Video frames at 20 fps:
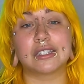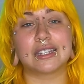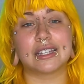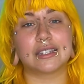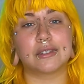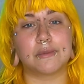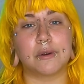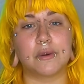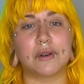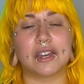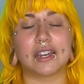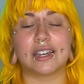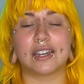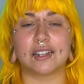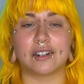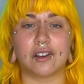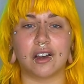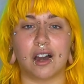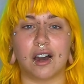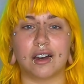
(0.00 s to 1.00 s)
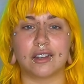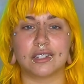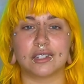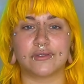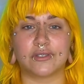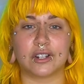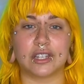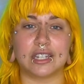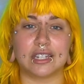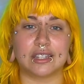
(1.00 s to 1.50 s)
that smoking can cause
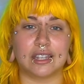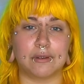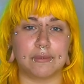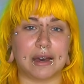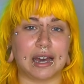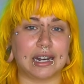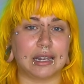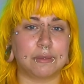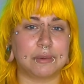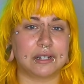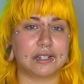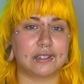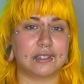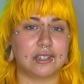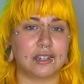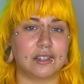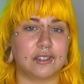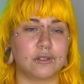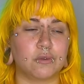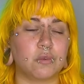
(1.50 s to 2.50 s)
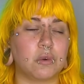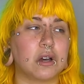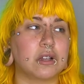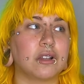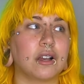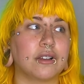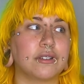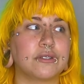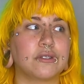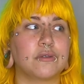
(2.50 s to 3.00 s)
for healing body piercings while
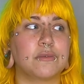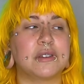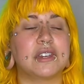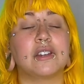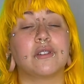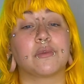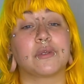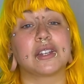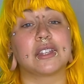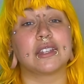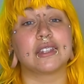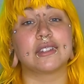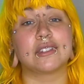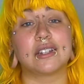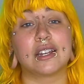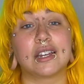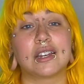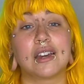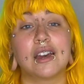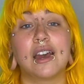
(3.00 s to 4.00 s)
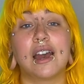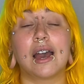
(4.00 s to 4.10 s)
also being realistic